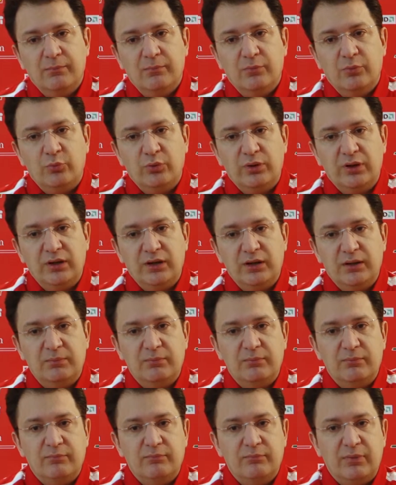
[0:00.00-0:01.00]
We
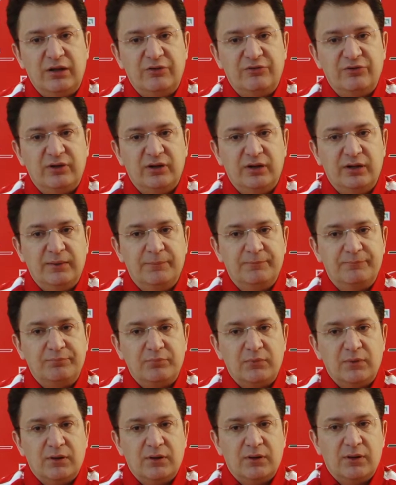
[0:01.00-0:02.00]
basically
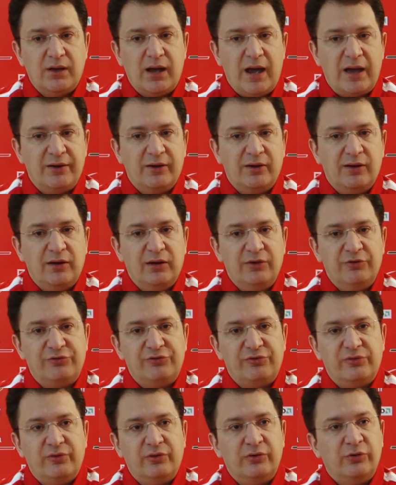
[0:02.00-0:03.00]

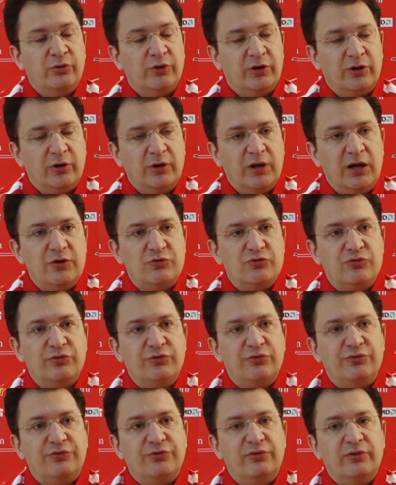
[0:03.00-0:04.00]
analyzed the new
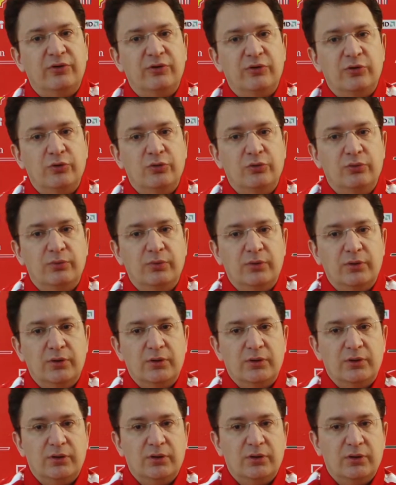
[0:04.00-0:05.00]
regulations,
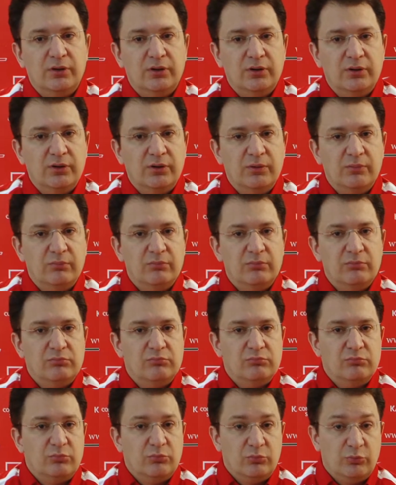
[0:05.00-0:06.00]

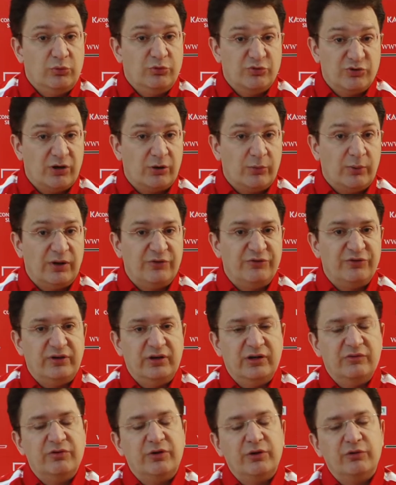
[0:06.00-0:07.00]
which are quite
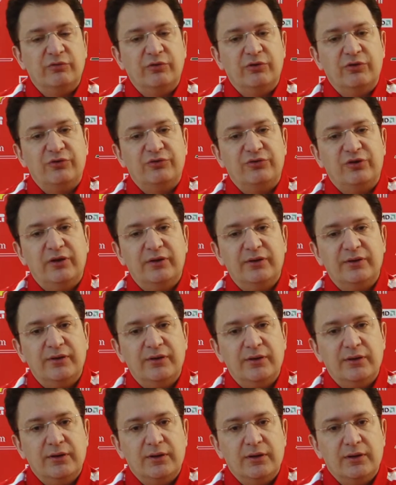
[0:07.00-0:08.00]
significant for this year,
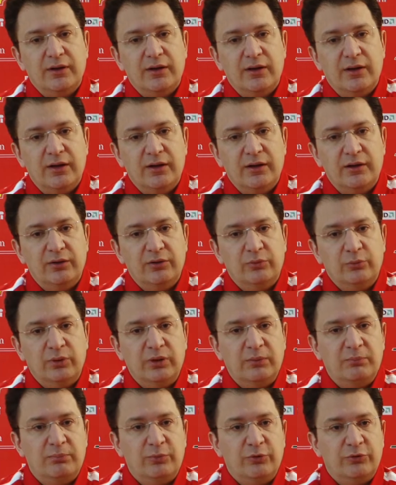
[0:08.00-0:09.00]
and
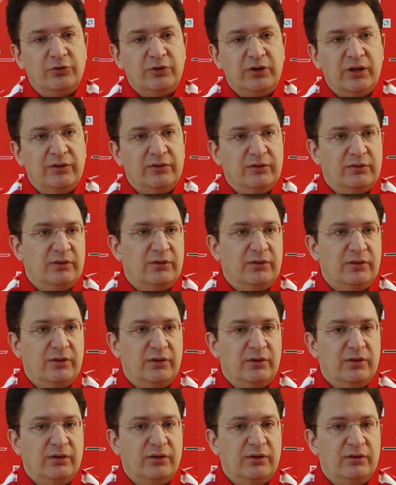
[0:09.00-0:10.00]
we put together
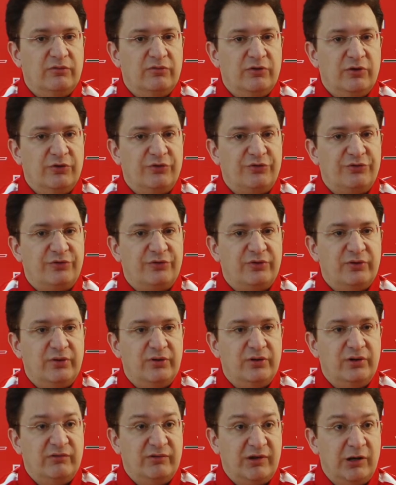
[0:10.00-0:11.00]
the first
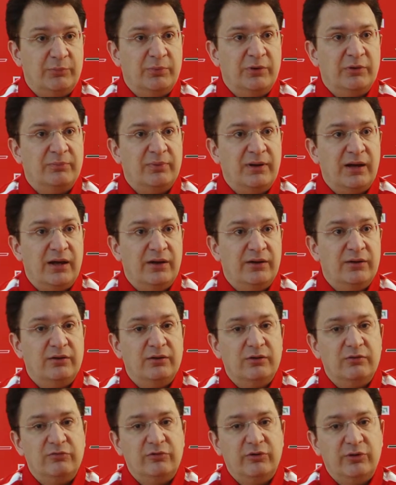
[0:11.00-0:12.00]
development plan
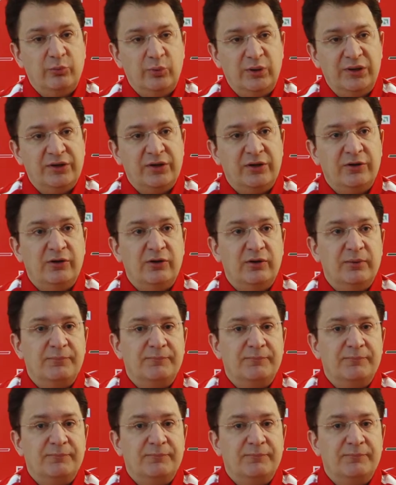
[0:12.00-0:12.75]
for the wind tunnel